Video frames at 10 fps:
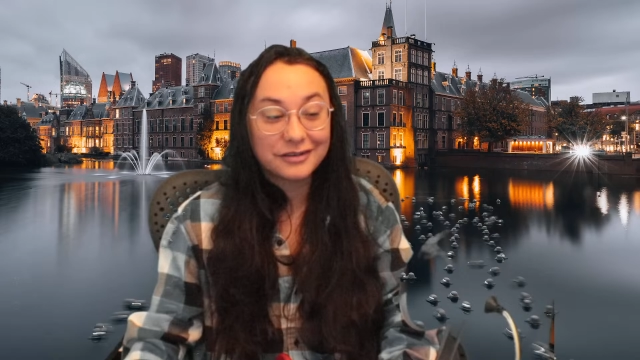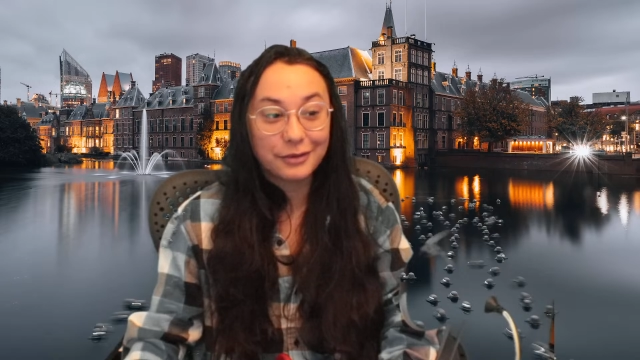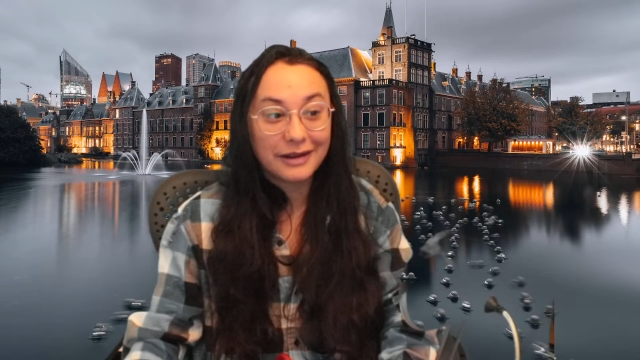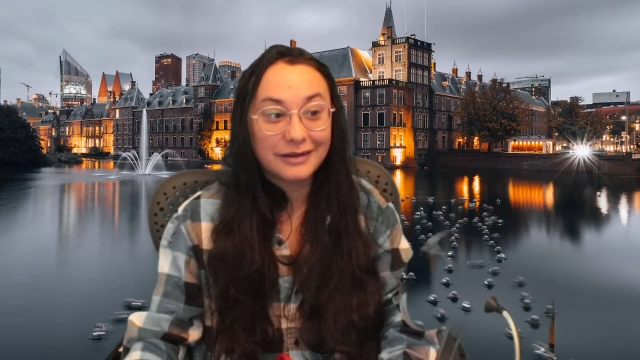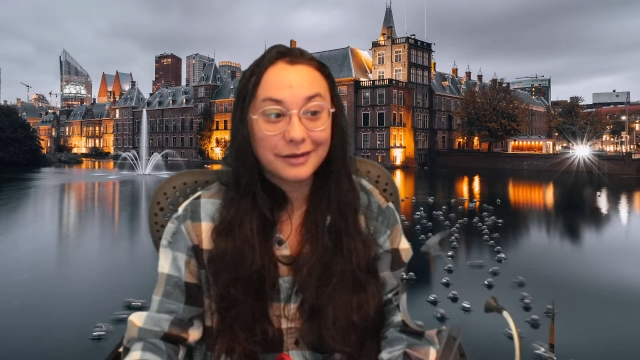you'll
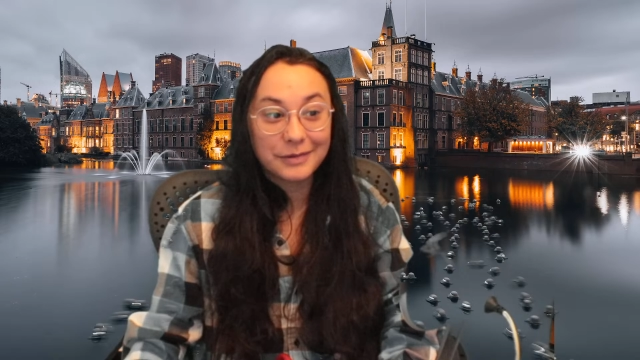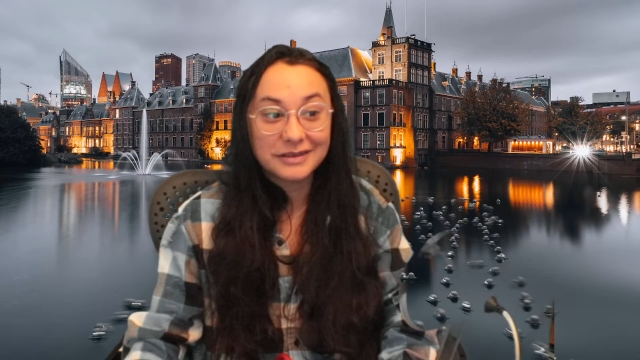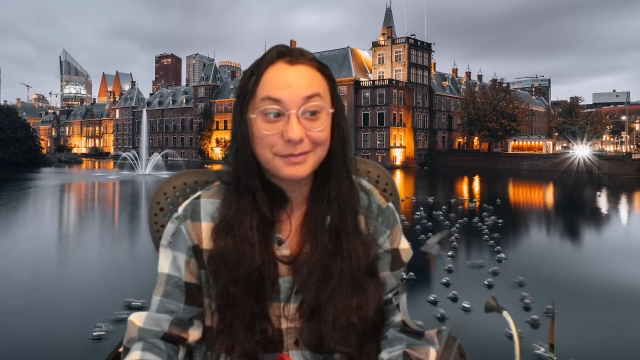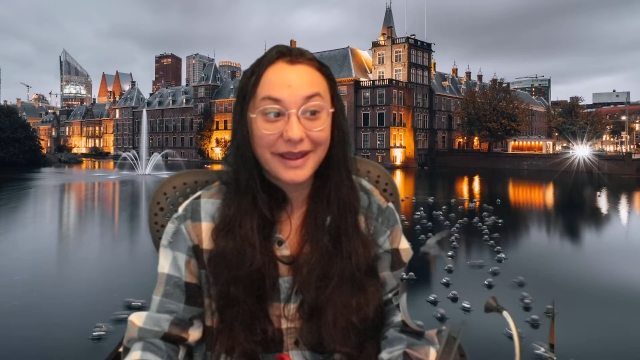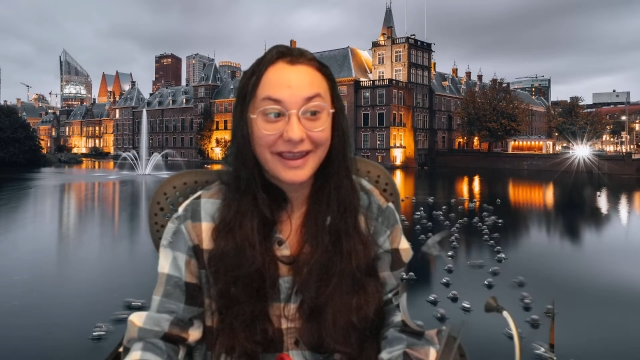end up in
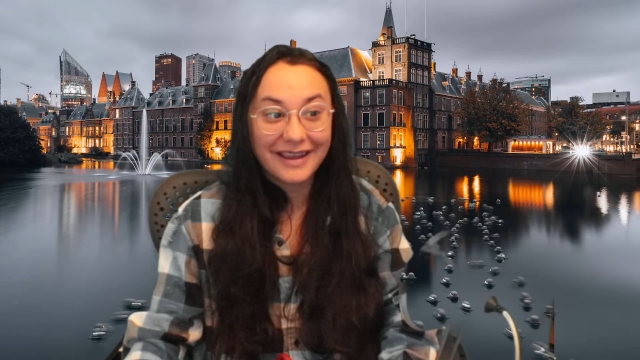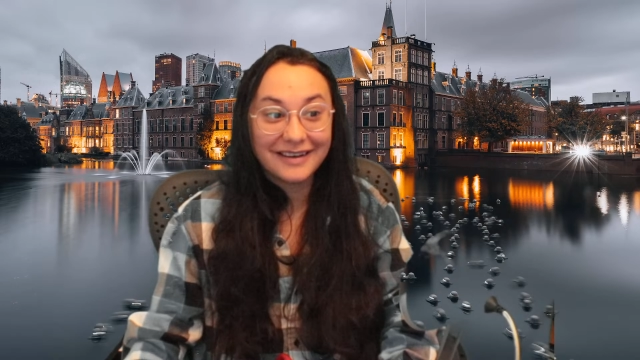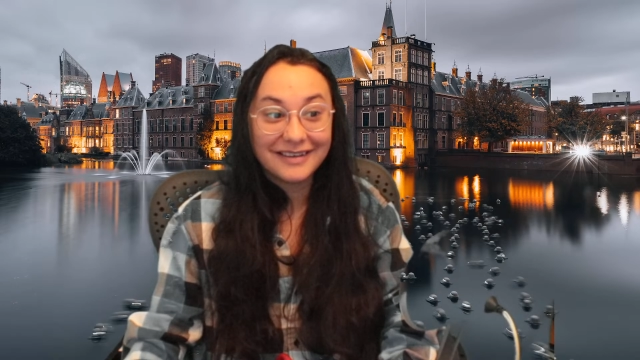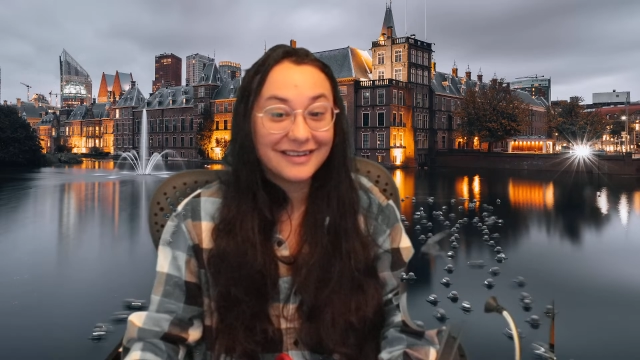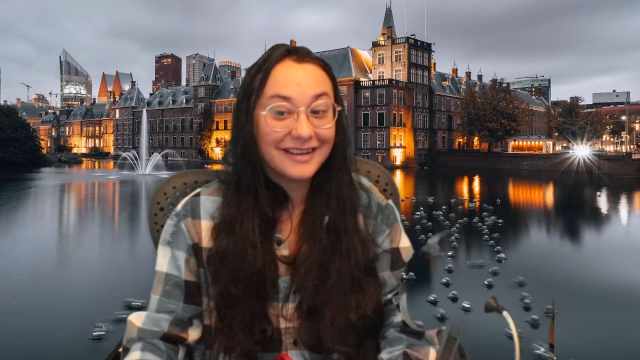
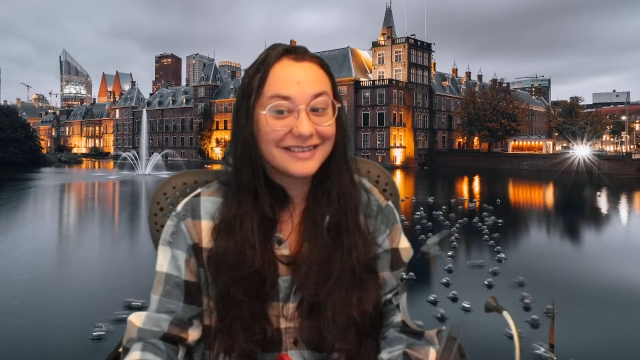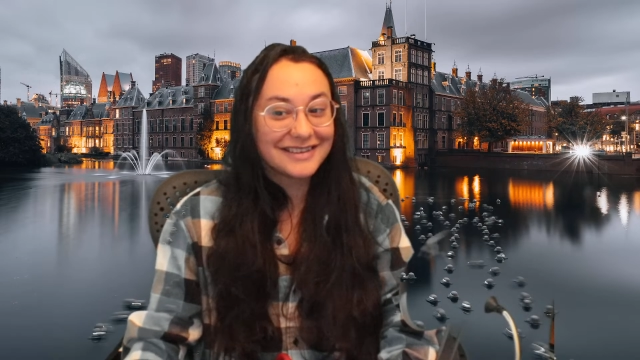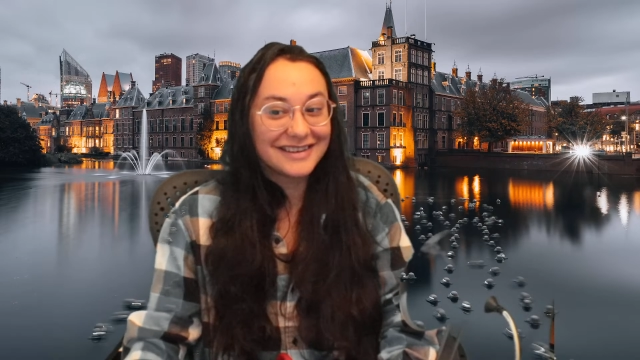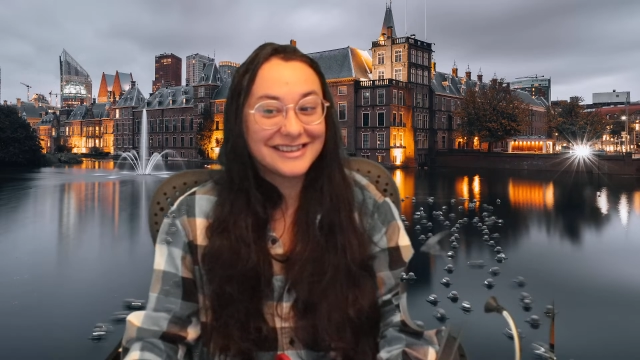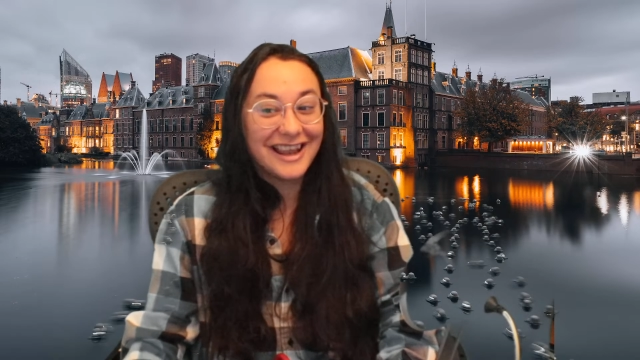Japan.
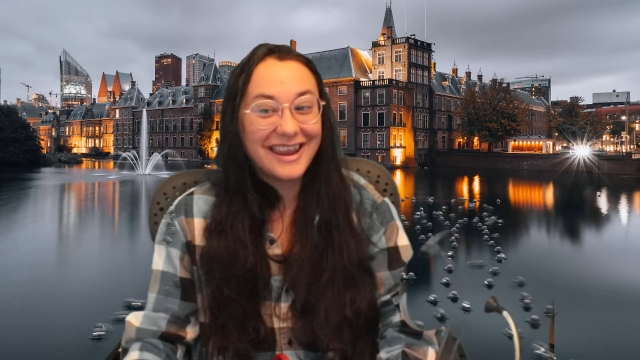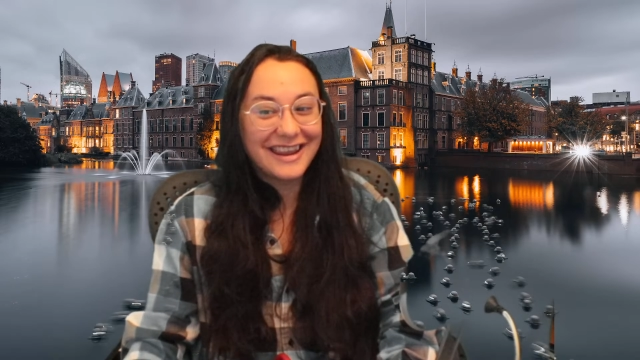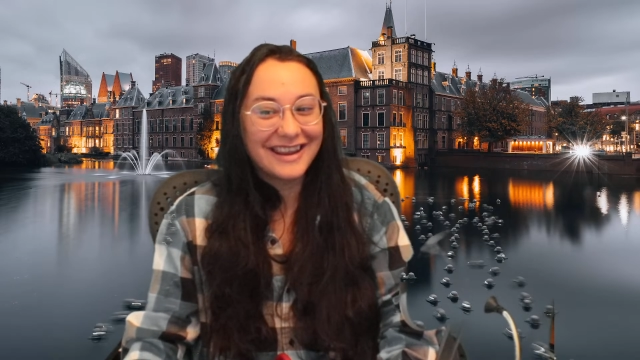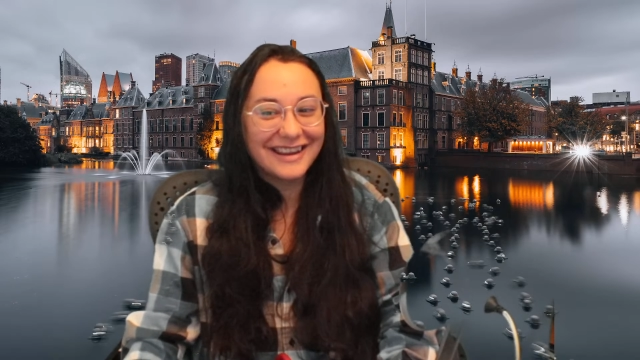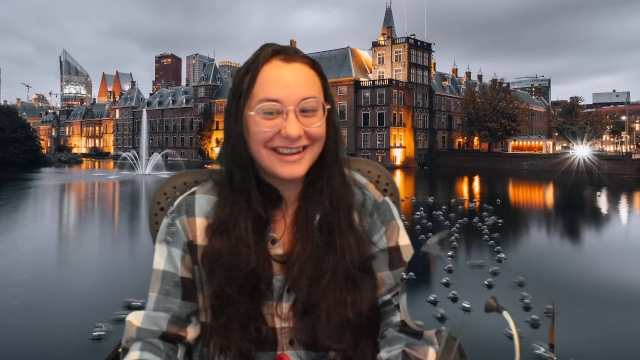Just saying.